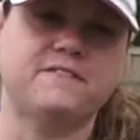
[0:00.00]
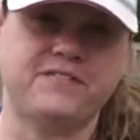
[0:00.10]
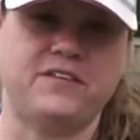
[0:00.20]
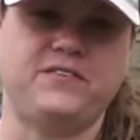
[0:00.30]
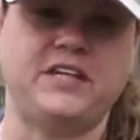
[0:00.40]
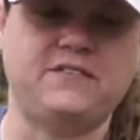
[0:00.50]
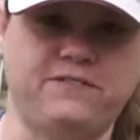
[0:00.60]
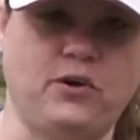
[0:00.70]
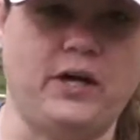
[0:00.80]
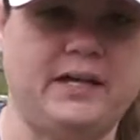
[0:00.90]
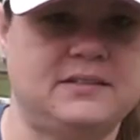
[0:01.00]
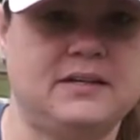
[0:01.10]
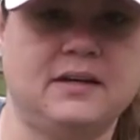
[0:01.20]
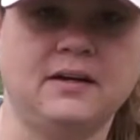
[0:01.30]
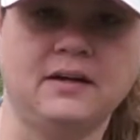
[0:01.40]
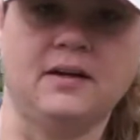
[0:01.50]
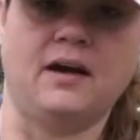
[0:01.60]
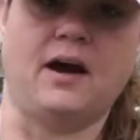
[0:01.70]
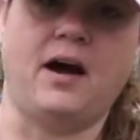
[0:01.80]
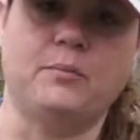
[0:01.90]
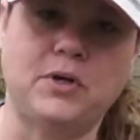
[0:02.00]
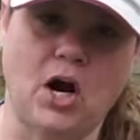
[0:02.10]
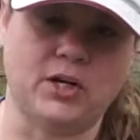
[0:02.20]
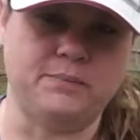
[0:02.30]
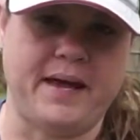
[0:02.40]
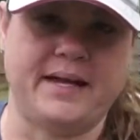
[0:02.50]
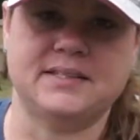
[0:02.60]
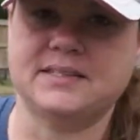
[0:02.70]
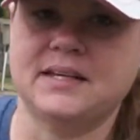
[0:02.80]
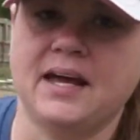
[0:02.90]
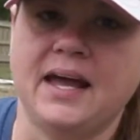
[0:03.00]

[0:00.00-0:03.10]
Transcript: 50-foot um, garden beds.